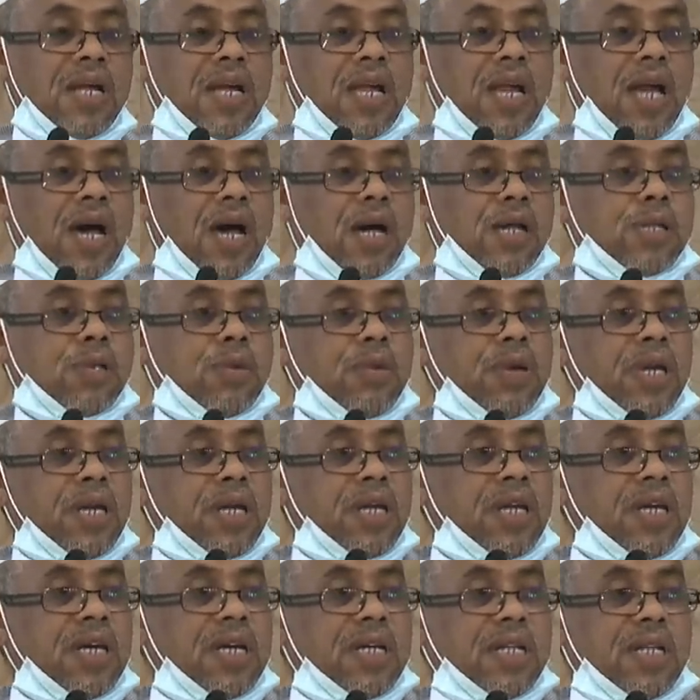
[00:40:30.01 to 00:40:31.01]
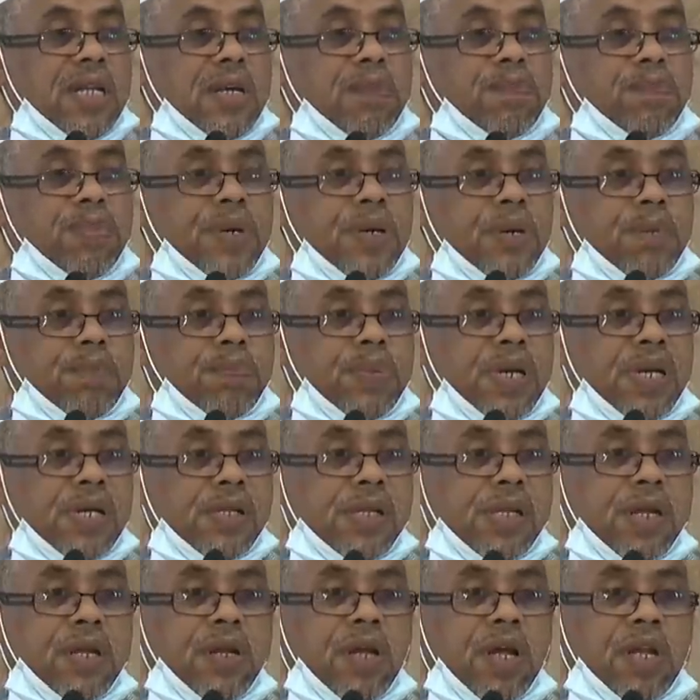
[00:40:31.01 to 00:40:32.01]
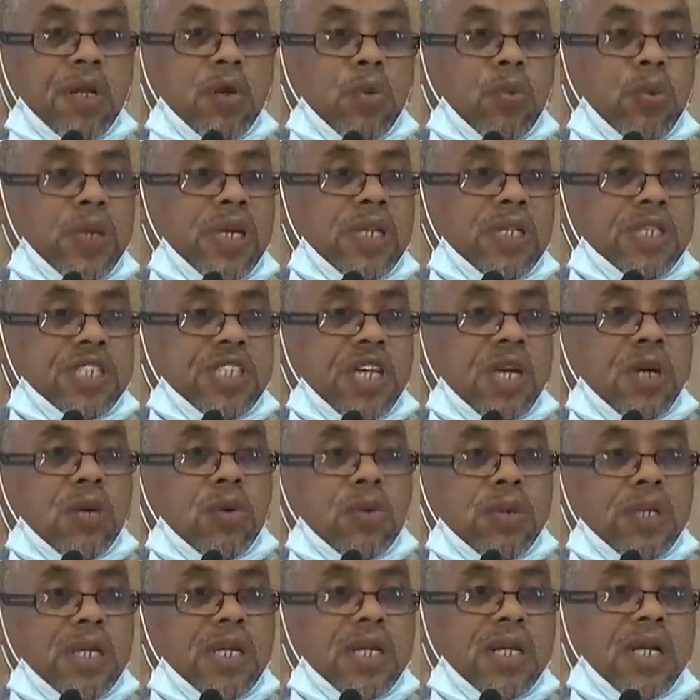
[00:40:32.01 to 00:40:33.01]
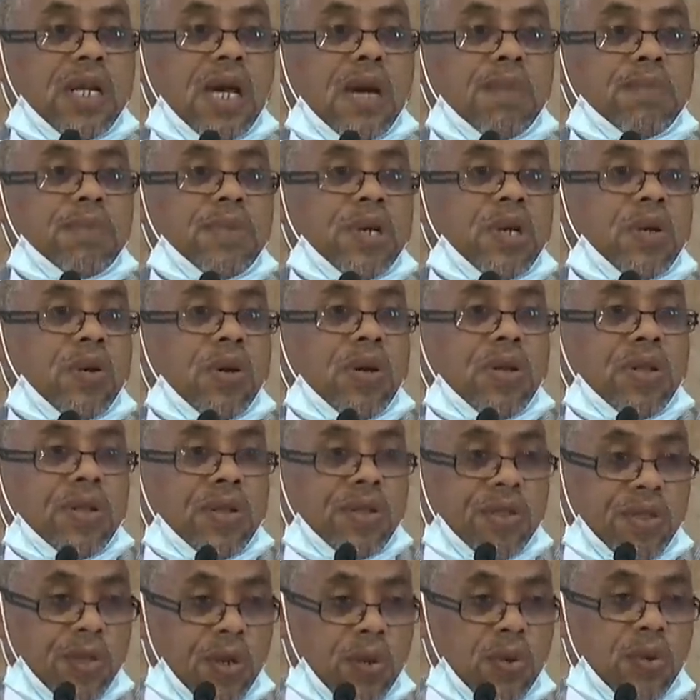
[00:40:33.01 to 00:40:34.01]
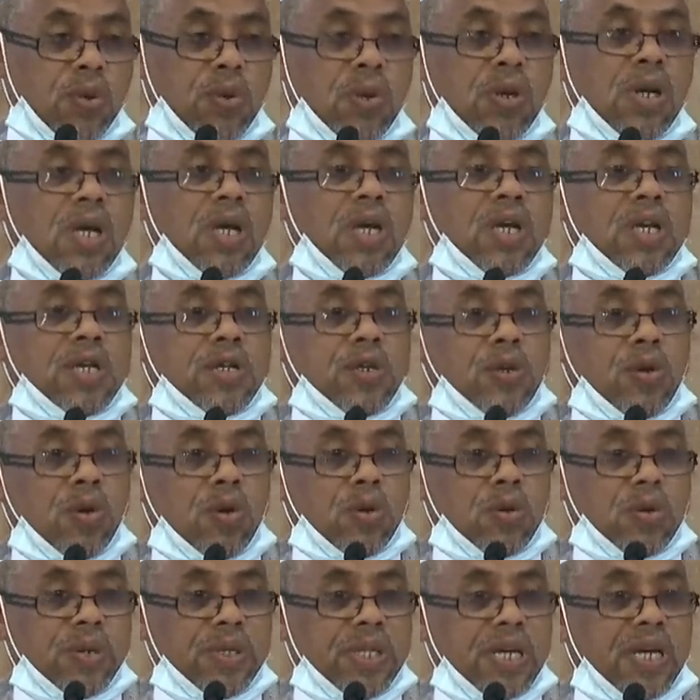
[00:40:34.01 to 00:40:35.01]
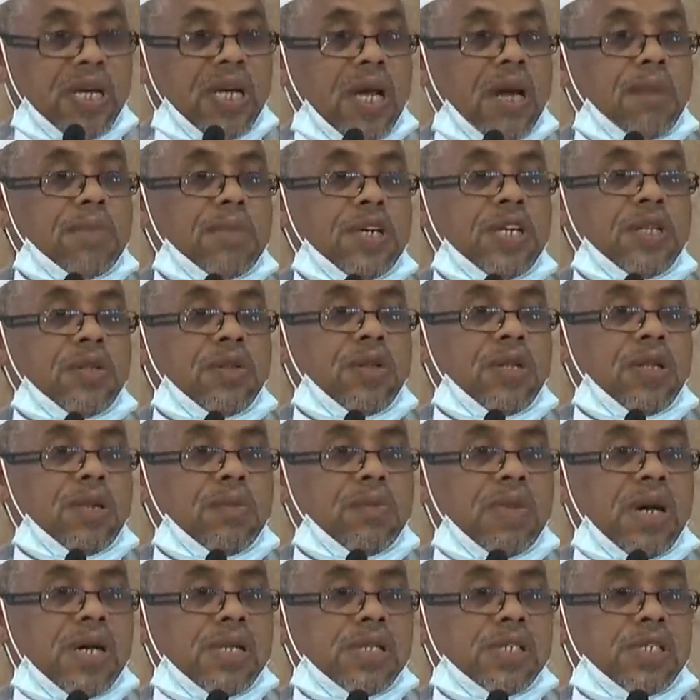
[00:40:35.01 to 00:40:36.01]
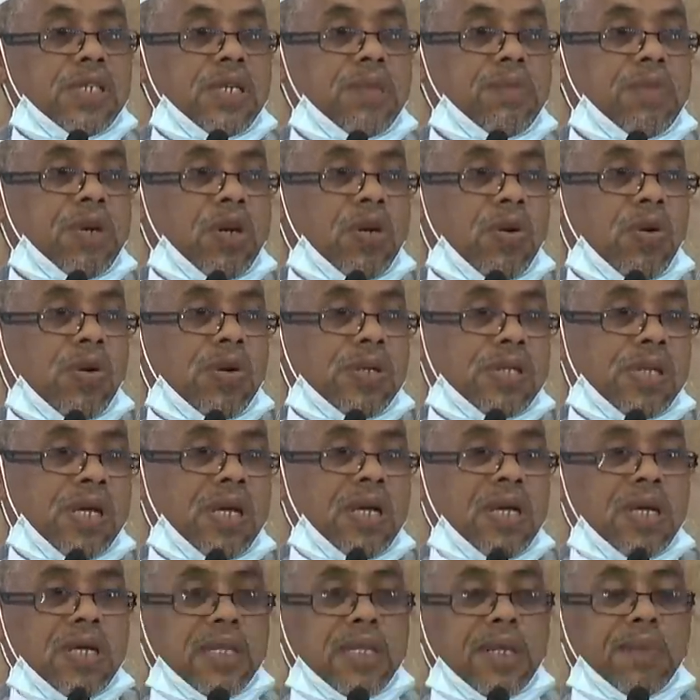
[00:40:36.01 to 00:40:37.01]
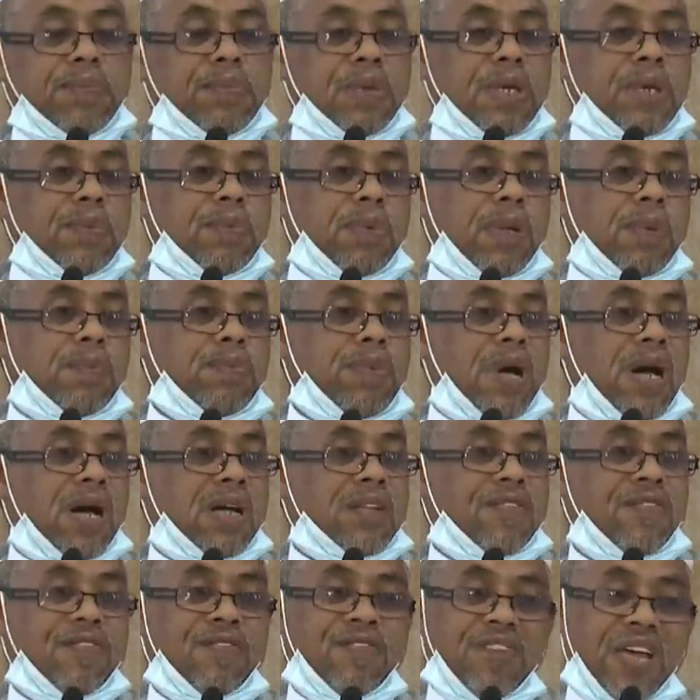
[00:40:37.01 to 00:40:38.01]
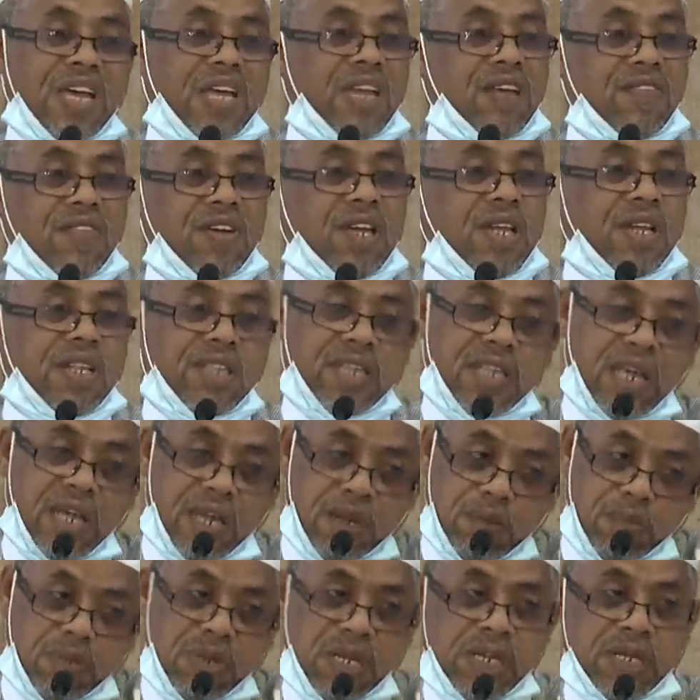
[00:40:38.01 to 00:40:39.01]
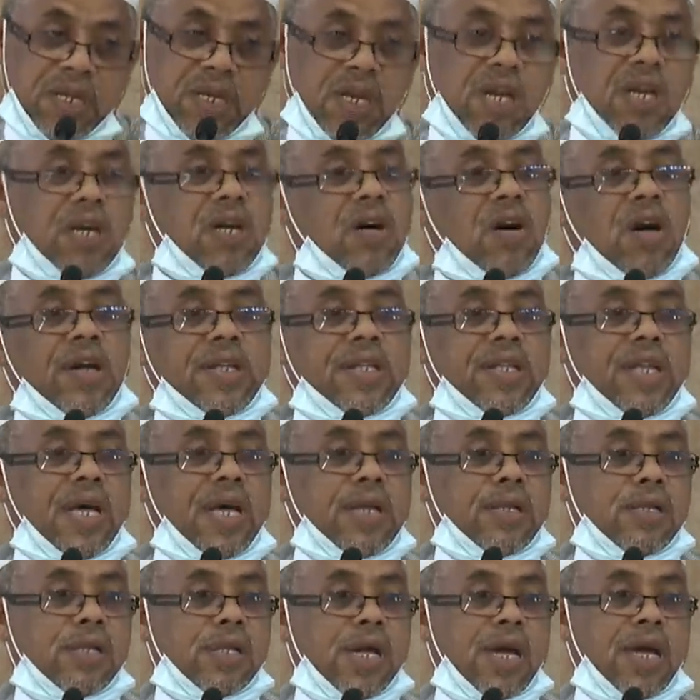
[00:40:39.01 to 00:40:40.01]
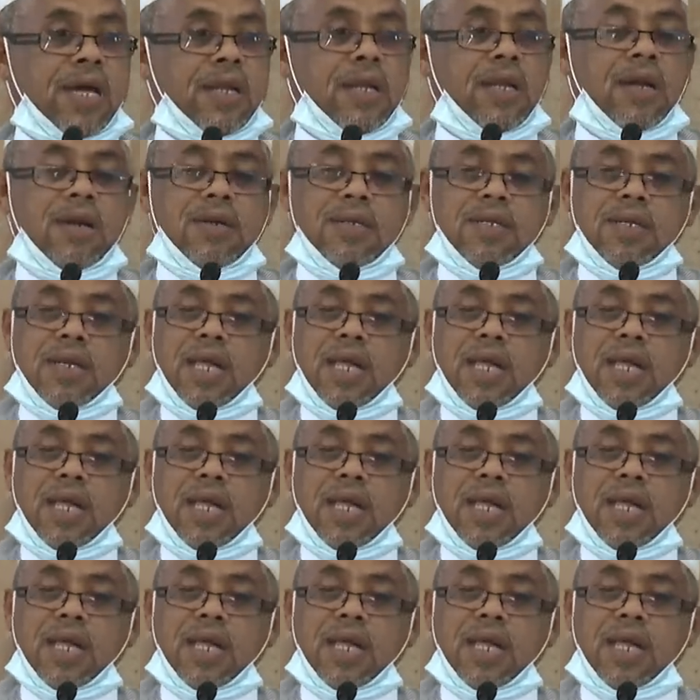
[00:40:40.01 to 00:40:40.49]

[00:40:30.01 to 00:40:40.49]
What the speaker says: Last week, the person on a wheelchair couldn't come through, nor could they come into the masjid because the people parked very, very terribly on that side.